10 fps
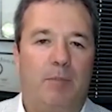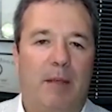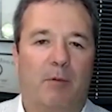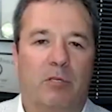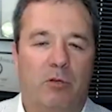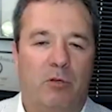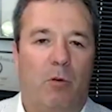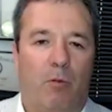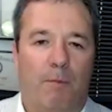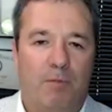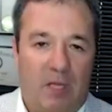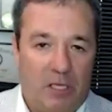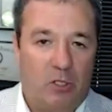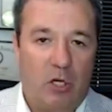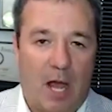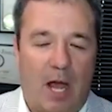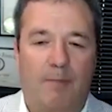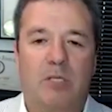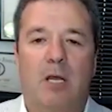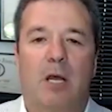people to do these
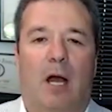jobs.